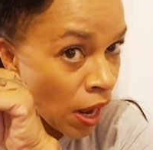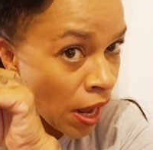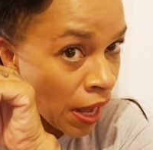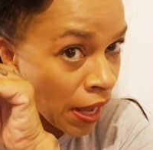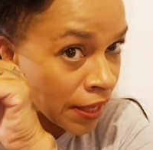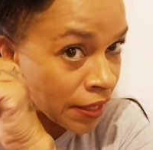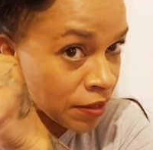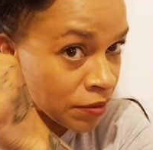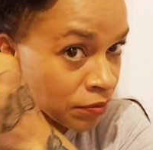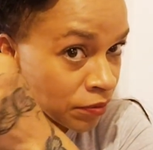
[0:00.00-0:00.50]

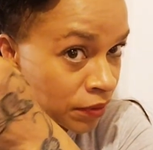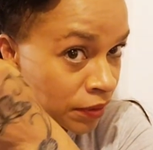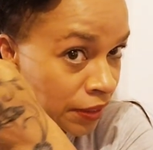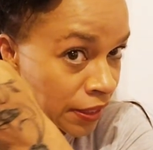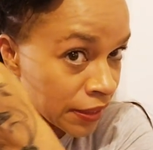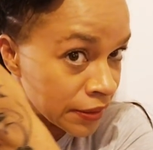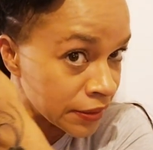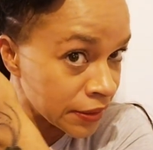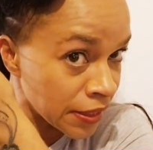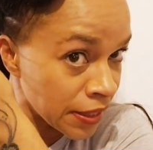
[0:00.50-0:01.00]
I can
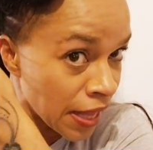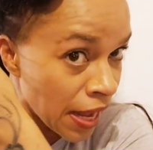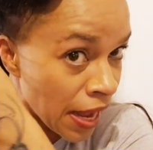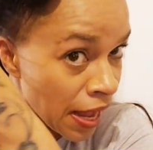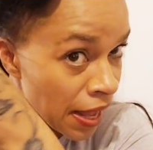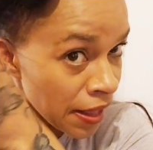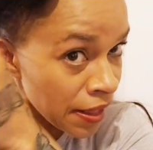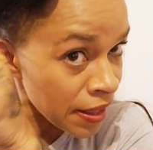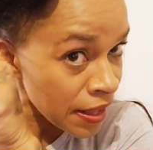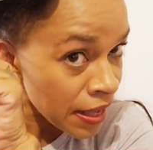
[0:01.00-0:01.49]
relate to
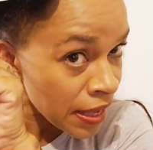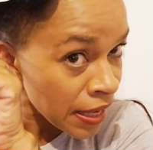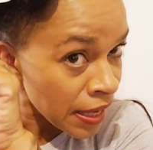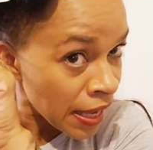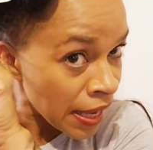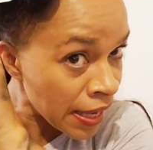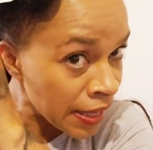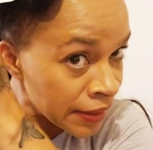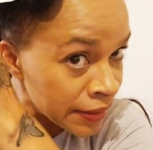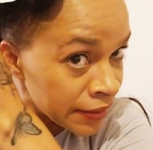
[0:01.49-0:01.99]
that.
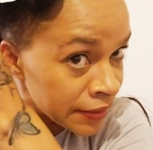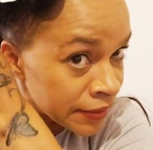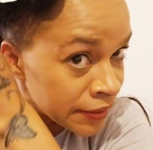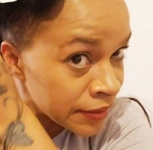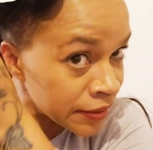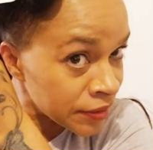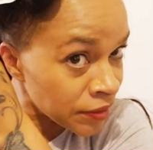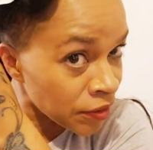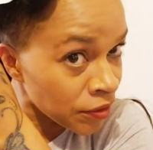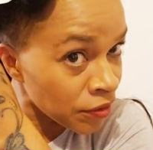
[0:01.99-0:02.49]
And
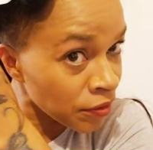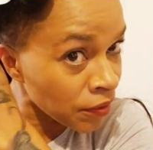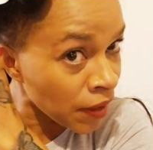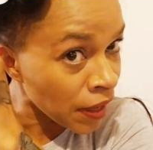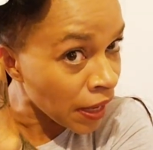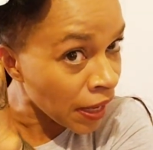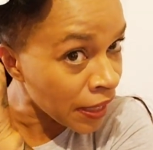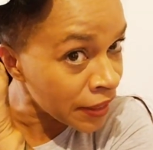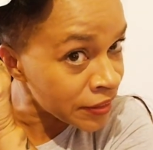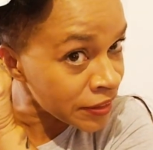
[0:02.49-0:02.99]
so
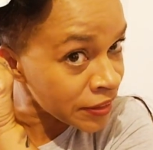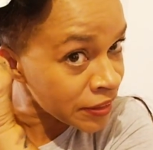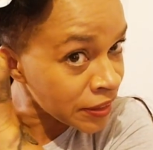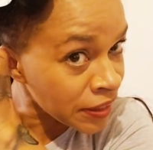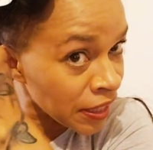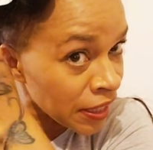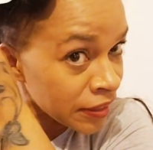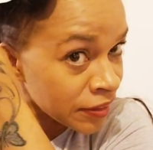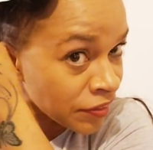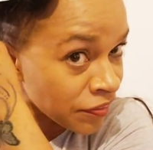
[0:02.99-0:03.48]
I just
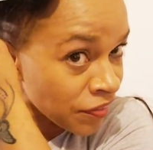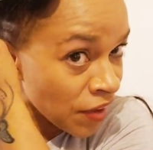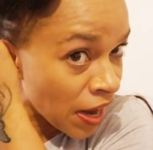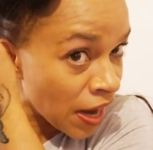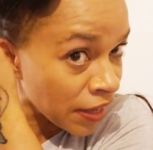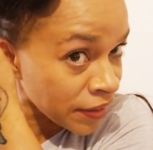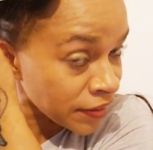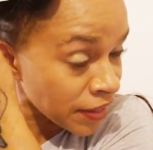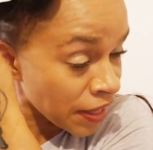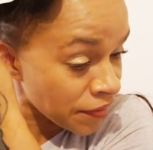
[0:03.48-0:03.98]
like the
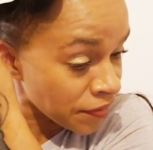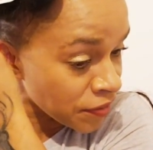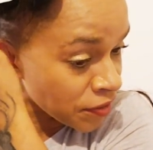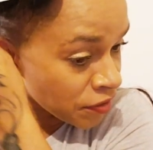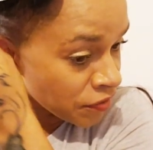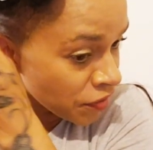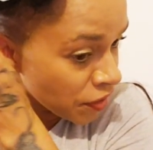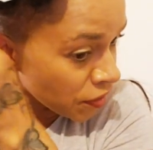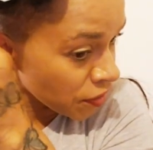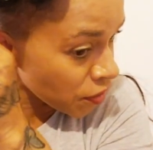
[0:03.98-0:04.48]
fact that they're
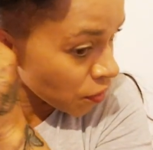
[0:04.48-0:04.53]
very